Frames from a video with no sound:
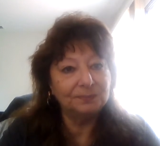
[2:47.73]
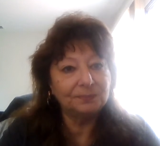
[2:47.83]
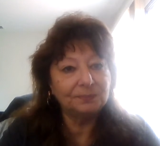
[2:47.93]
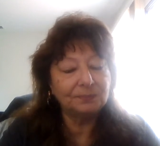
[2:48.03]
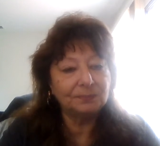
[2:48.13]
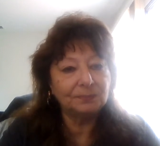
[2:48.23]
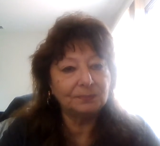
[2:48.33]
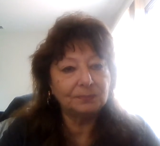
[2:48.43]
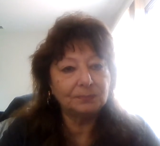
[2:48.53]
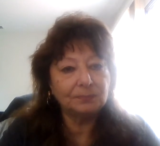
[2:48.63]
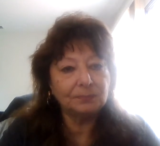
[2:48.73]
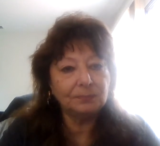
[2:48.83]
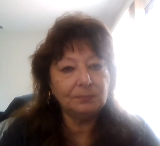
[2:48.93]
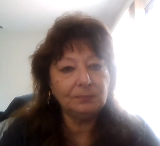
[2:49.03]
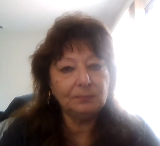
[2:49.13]

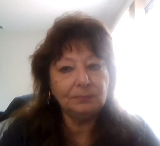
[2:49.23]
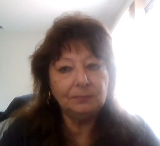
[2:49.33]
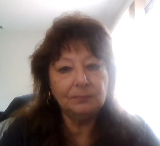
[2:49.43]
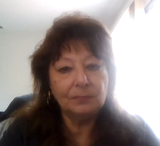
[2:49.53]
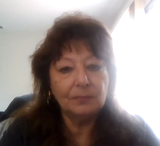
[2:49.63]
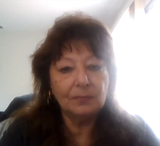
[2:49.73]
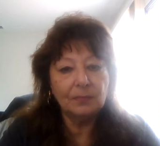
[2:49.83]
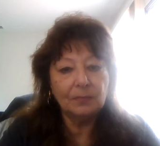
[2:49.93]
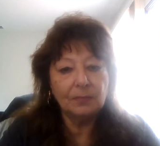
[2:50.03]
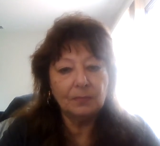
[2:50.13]
(silence)